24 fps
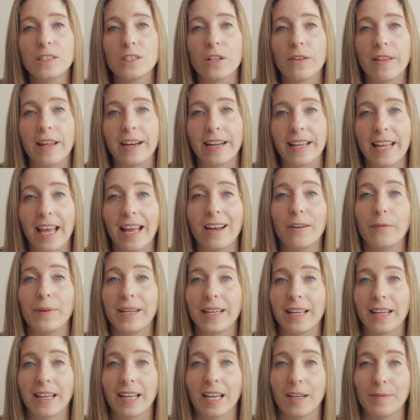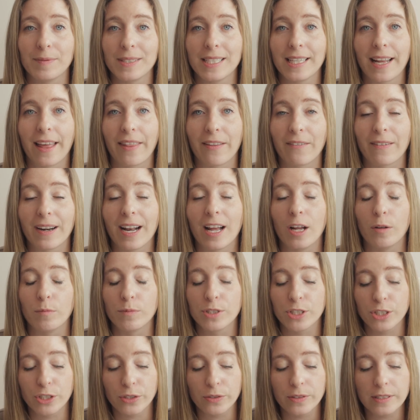so that again we can come together and
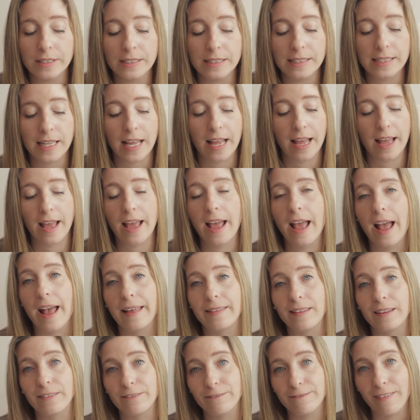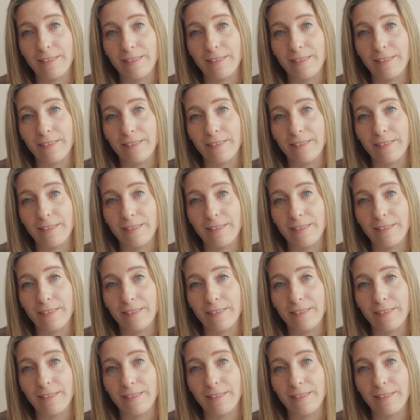help students and then